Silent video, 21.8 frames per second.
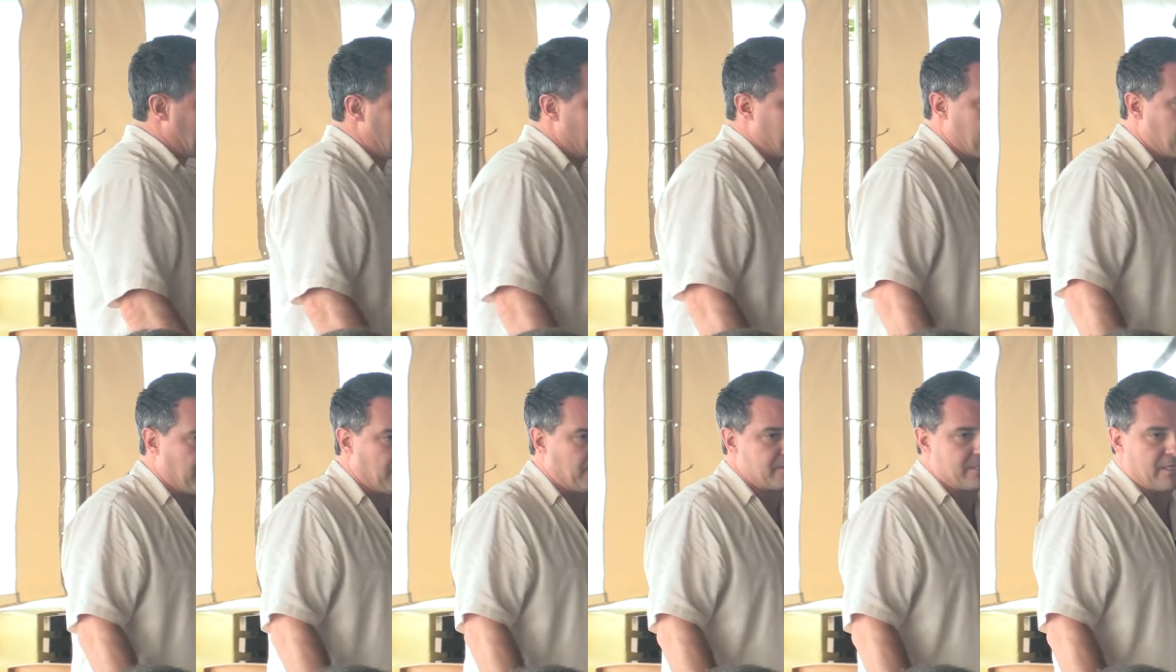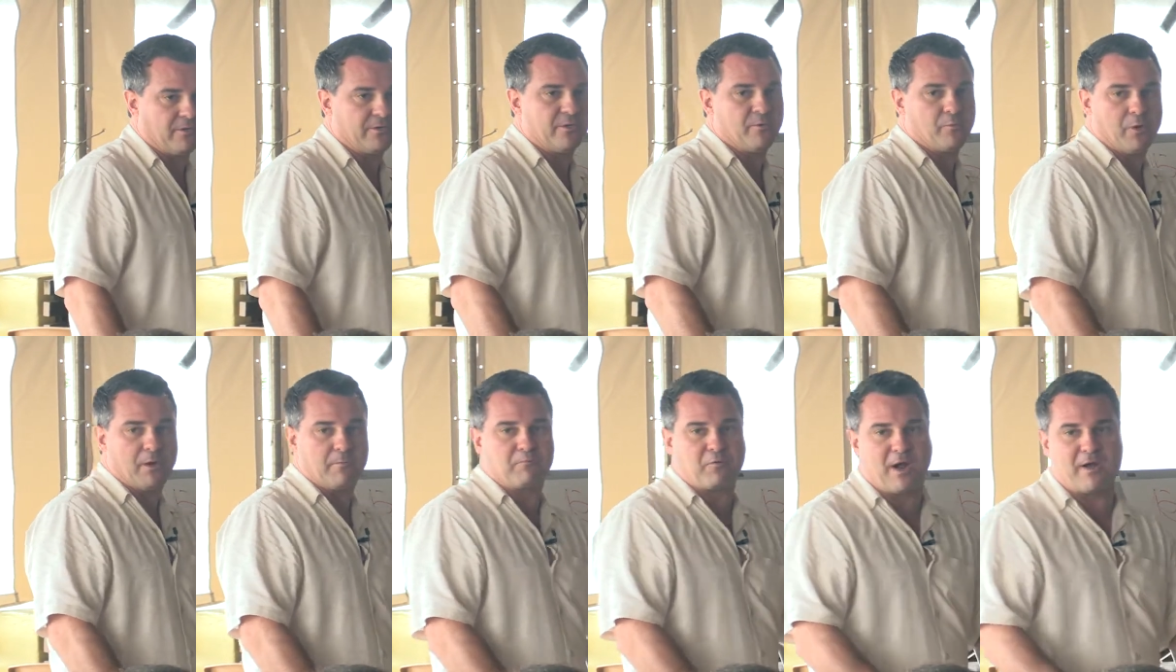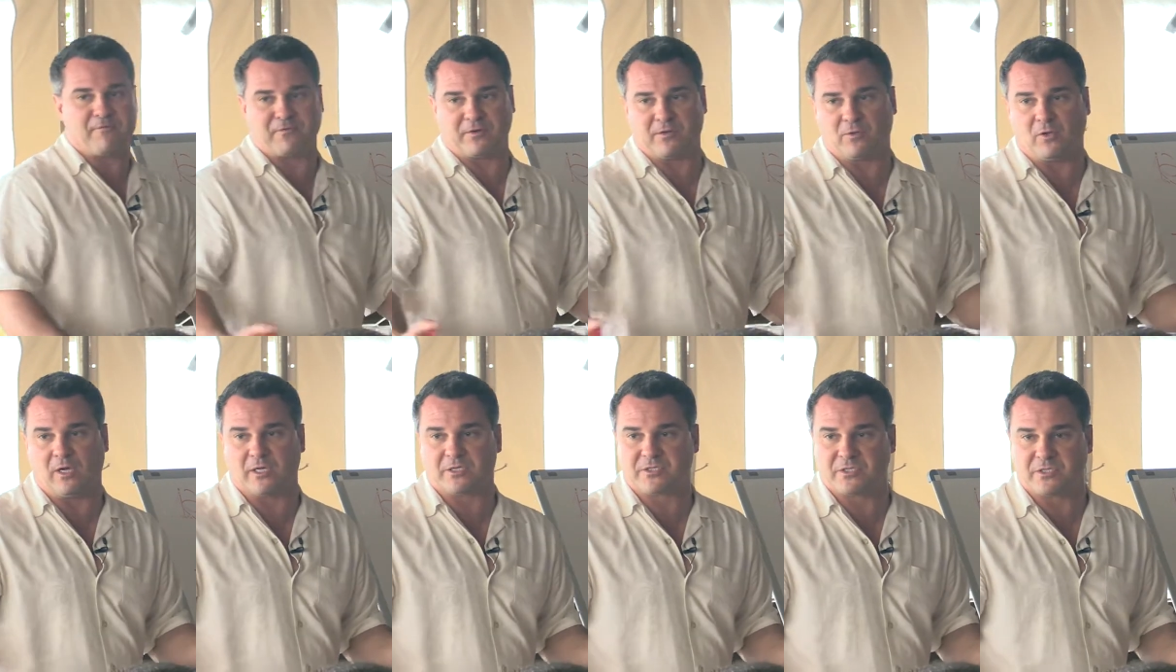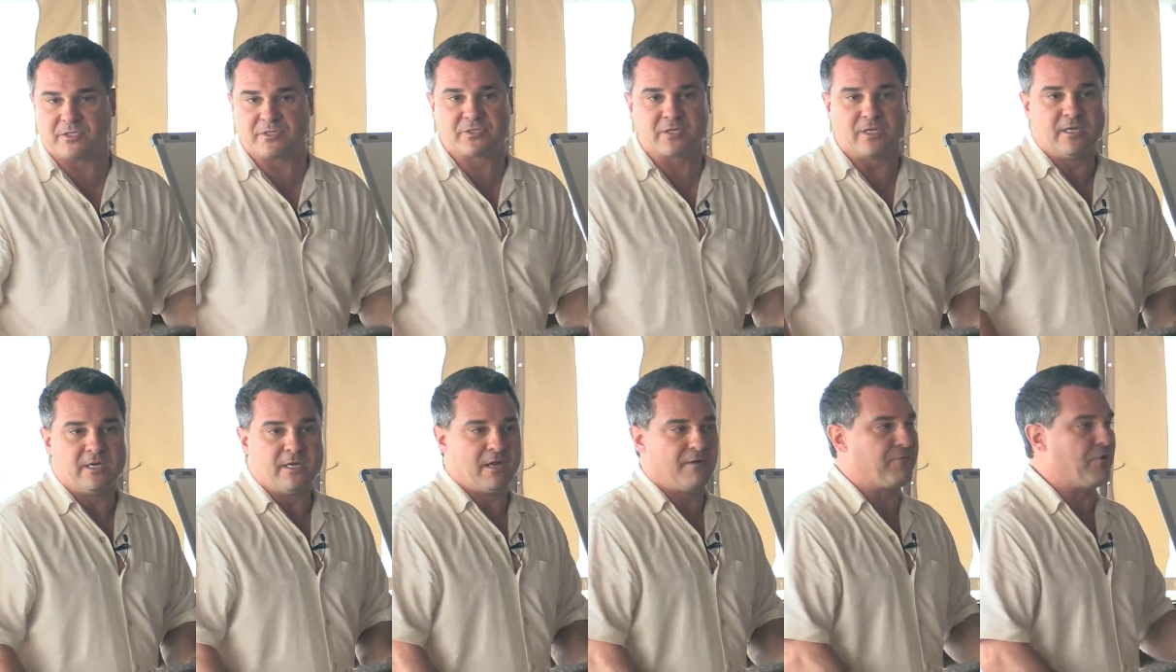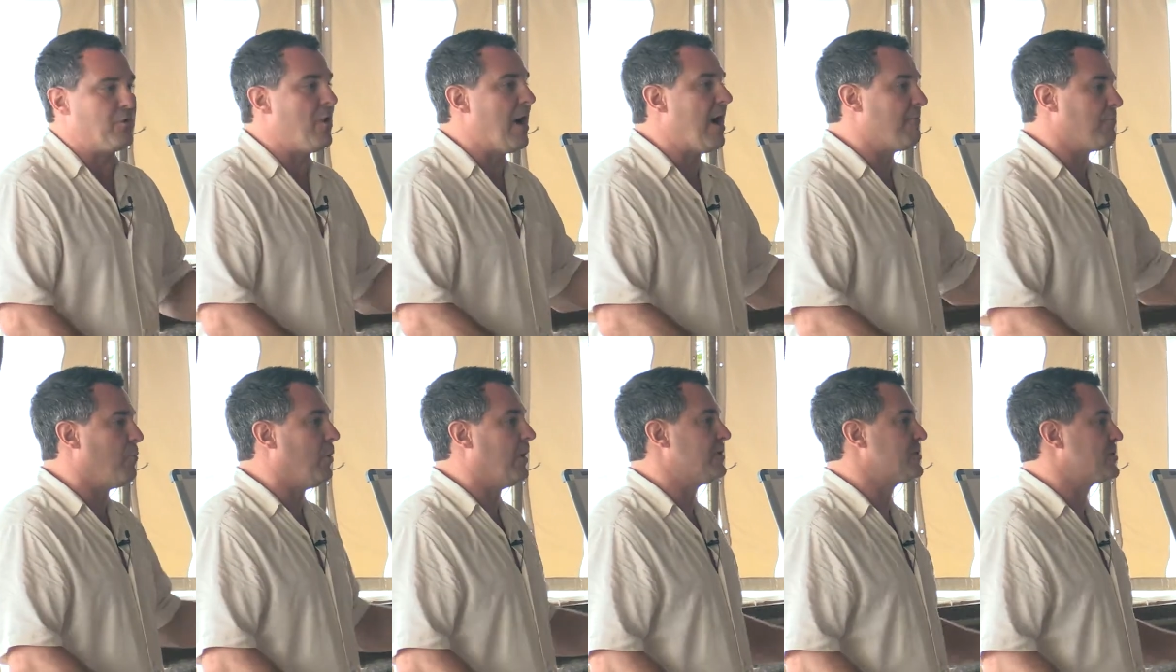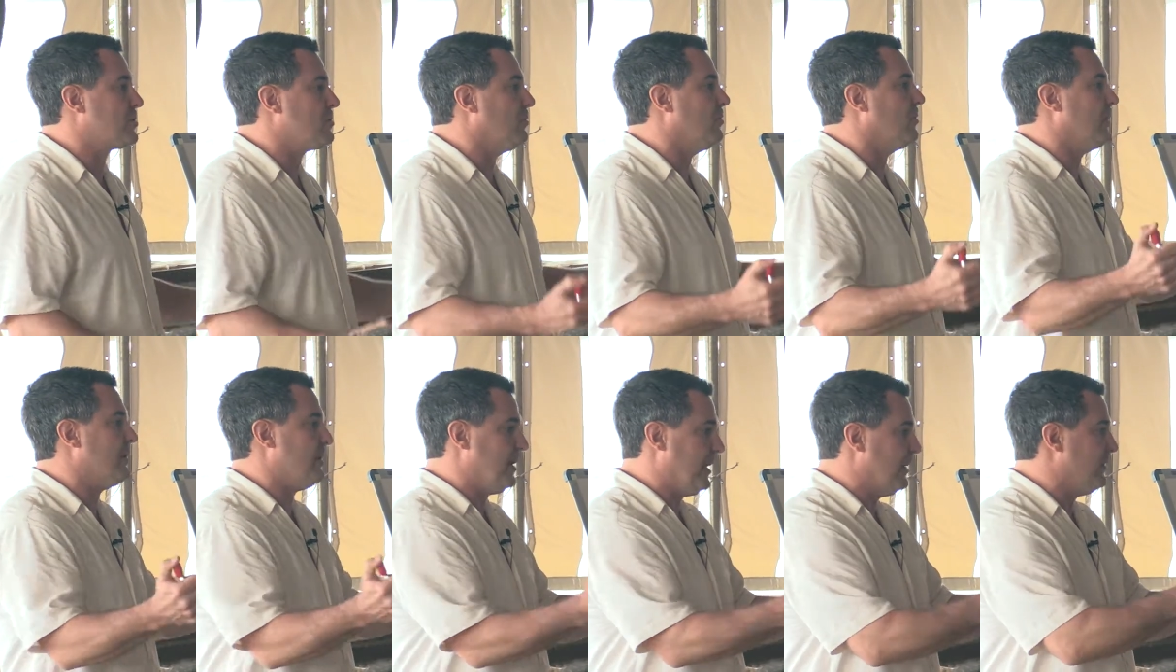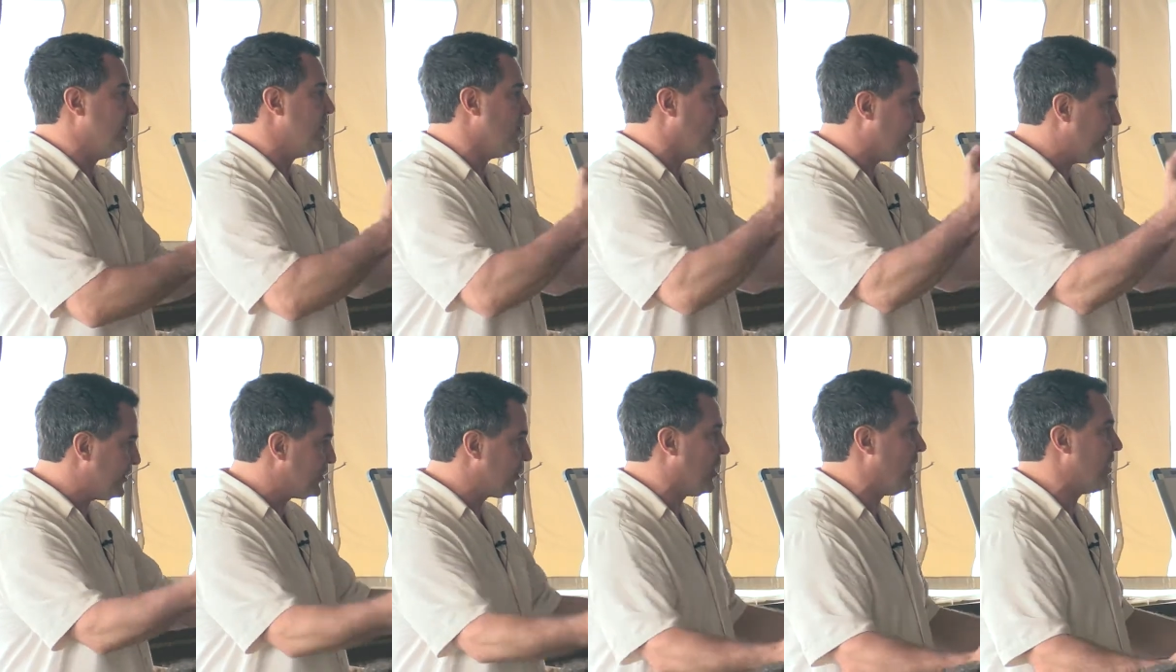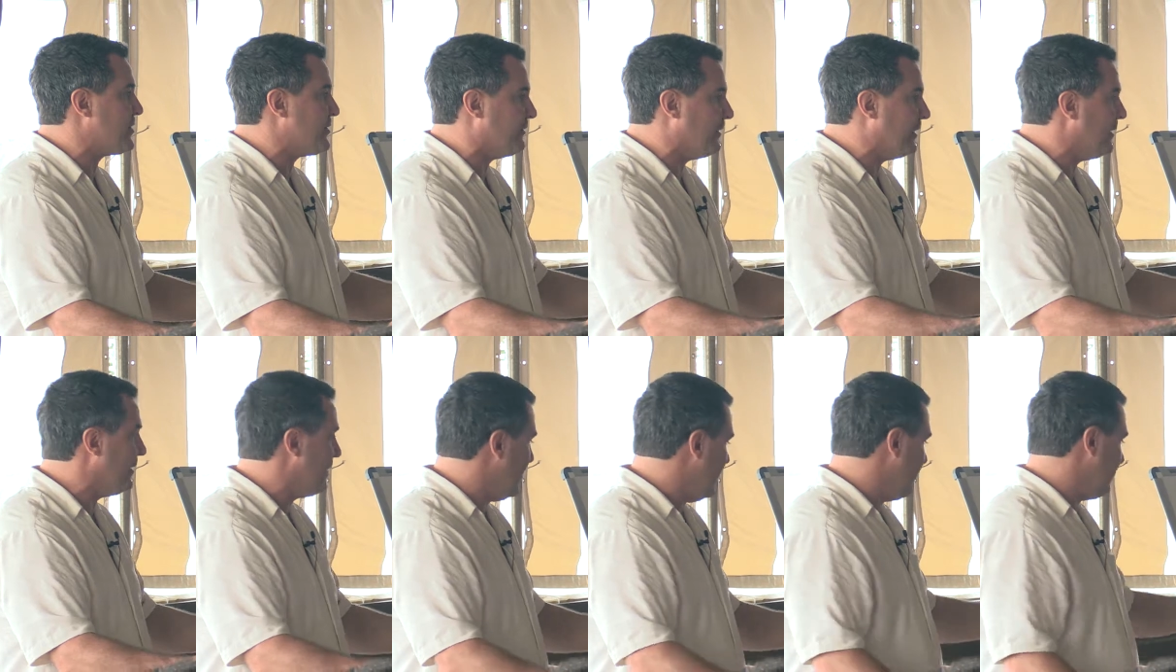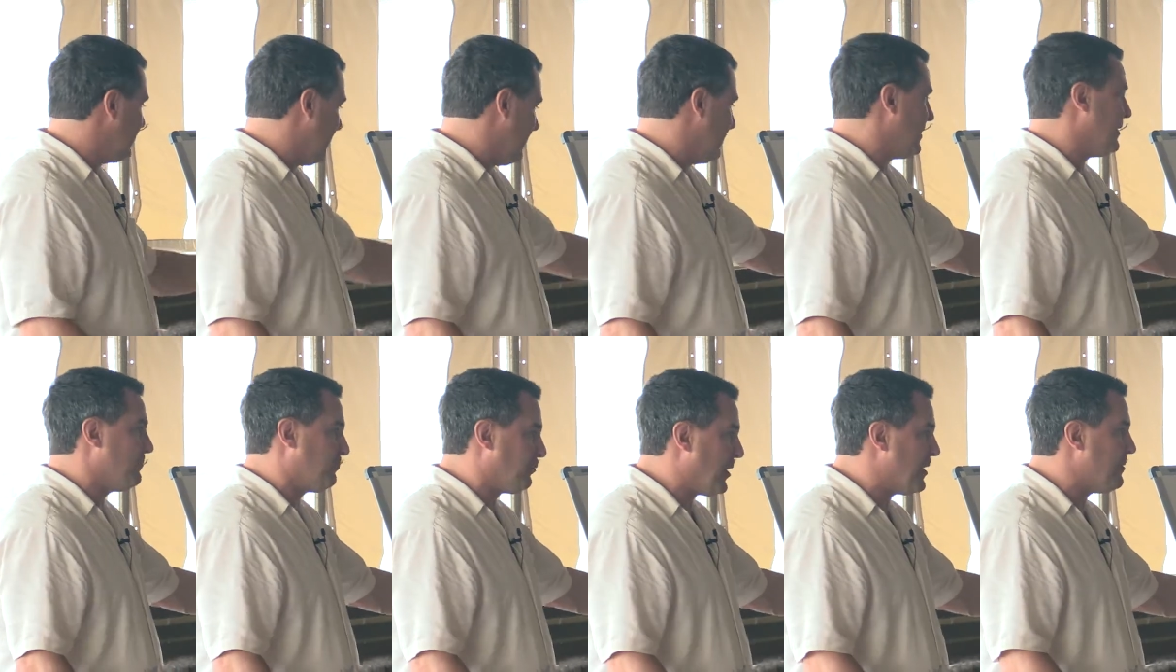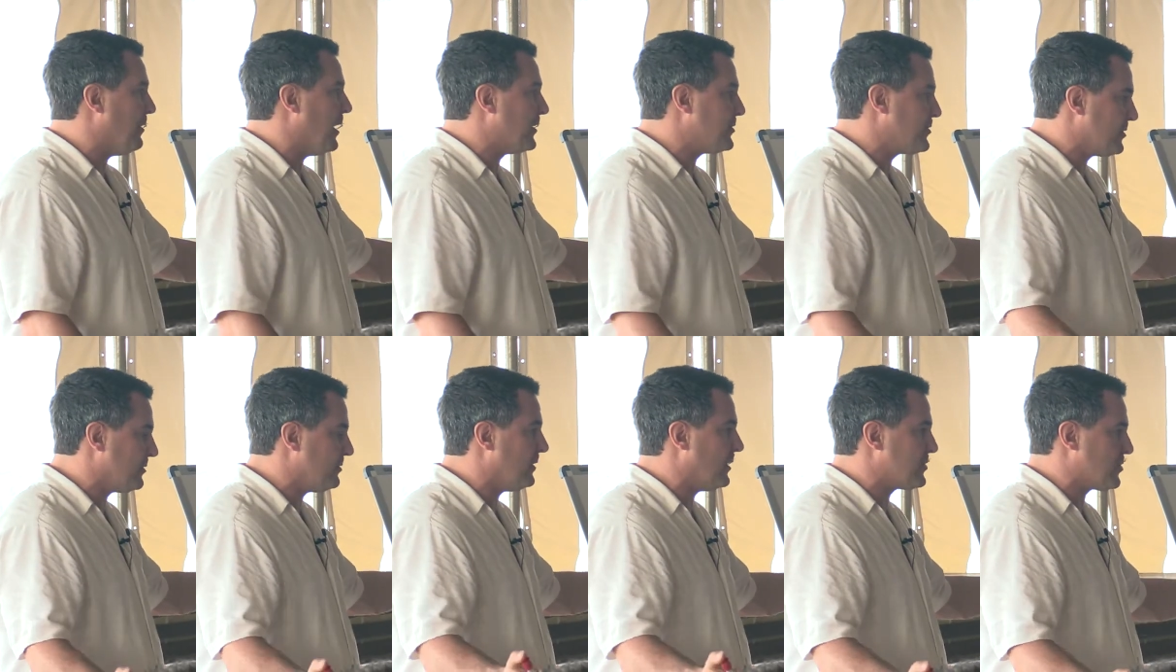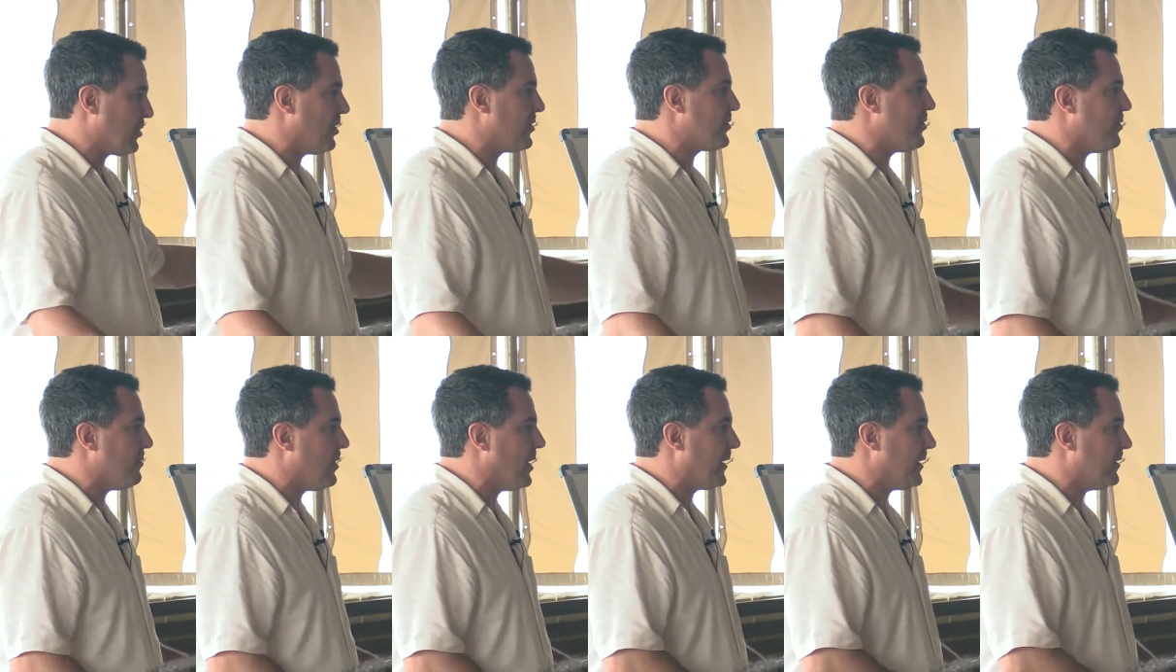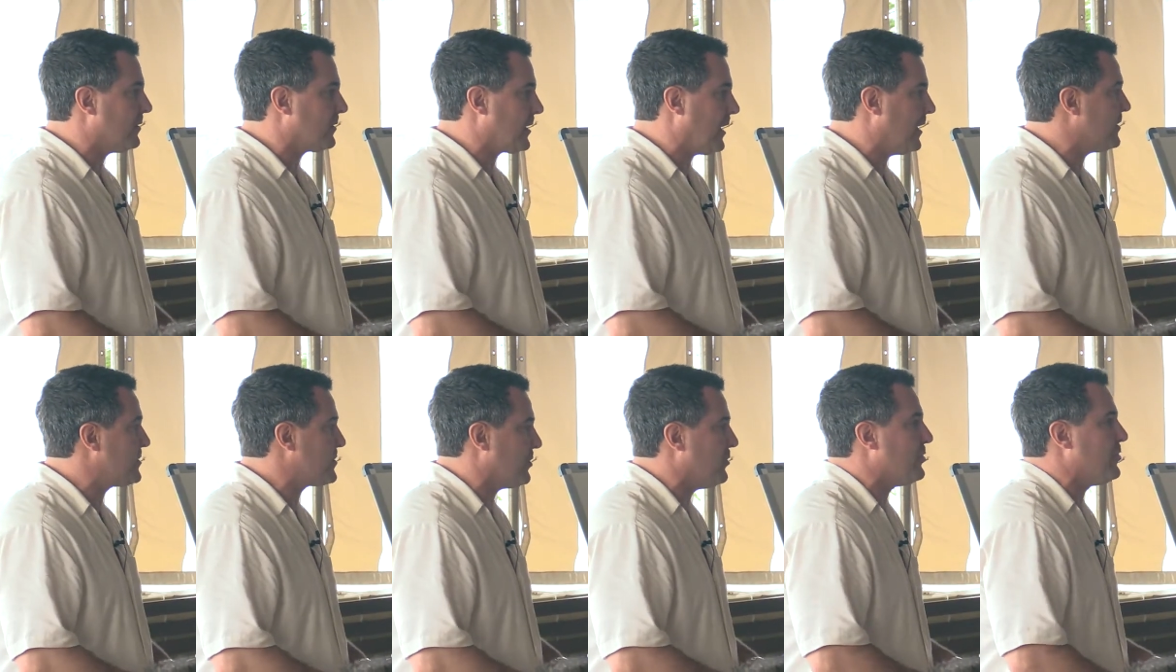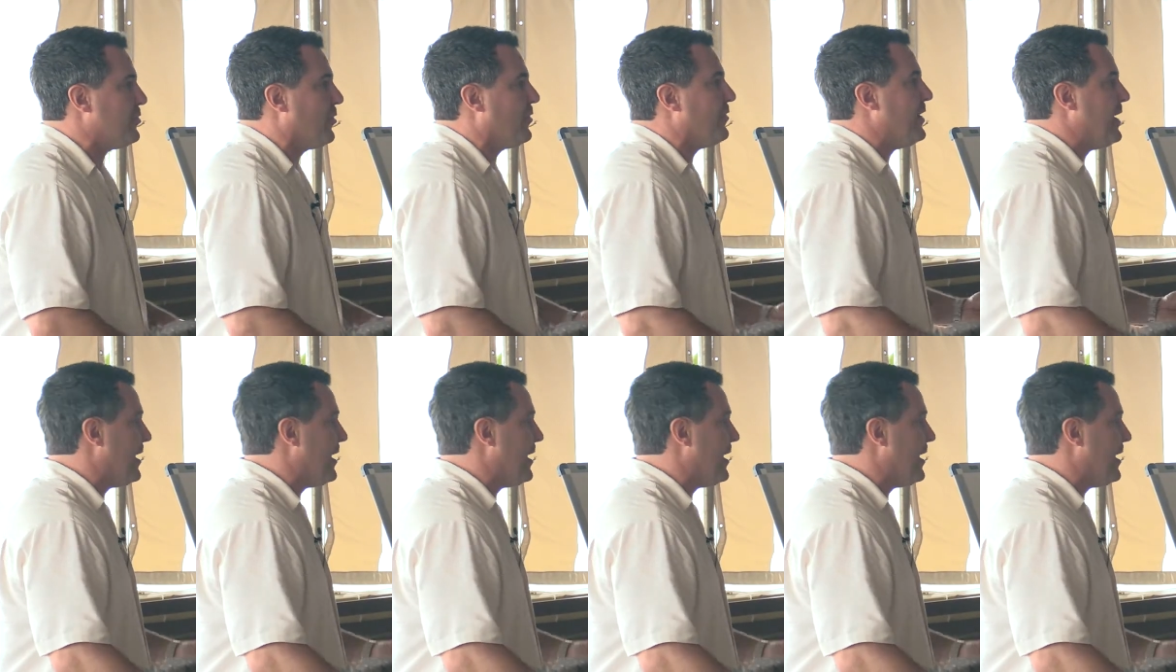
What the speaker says: statement about telling you what profit and loss is, if you have one school and you're in charge of it, then pretty much it's all your money, okay? So you're